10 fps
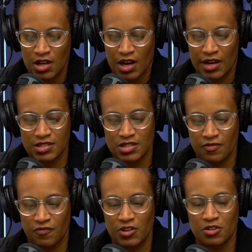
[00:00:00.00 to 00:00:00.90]
How does it
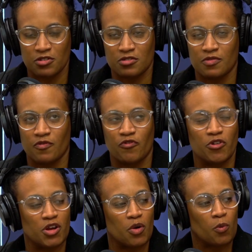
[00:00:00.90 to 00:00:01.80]
feel
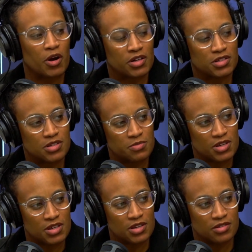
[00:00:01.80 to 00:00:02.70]
for your work to
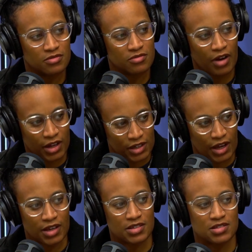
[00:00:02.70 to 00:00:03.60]
be
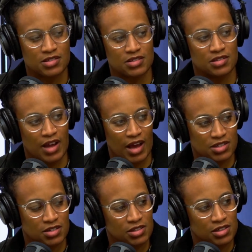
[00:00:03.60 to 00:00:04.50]
recognized
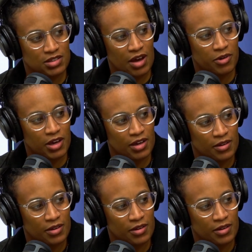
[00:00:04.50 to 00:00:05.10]
nationally in that way?